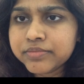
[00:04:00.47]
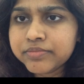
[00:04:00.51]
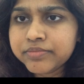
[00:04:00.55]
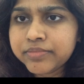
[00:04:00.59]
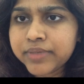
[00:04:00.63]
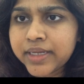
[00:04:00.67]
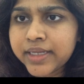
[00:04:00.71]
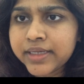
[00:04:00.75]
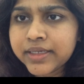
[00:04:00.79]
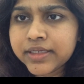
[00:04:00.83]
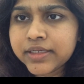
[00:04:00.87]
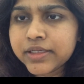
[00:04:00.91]

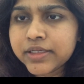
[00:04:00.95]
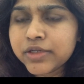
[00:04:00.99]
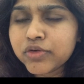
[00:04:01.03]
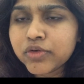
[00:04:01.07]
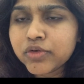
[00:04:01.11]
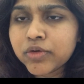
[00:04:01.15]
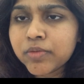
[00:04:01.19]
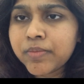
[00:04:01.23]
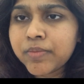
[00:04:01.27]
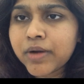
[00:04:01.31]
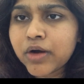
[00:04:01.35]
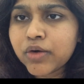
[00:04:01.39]
blend it
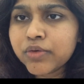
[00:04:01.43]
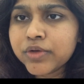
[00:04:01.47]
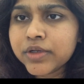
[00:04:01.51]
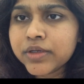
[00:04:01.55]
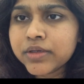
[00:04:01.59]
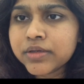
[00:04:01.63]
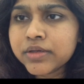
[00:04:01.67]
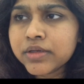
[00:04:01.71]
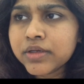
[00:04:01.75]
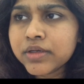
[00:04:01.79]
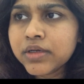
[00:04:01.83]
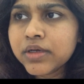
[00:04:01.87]
into a
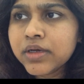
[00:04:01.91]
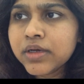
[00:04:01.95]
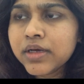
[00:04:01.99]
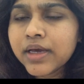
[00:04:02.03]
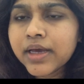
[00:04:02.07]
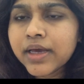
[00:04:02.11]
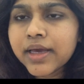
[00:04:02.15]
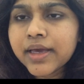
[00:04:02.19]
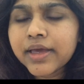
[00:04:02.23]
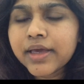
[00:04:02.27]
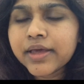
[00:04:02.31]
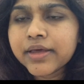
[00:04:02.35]
powder,
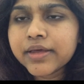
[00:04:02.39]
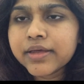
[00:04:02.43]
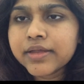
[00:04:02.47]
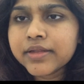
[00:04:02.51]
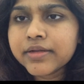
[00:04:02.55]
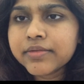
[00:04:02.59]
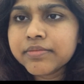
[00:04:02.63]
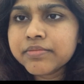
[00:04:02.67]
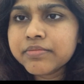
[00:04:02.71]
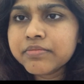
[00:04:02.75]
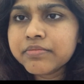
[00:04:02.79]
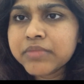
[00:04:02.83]

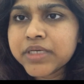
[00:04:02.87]
and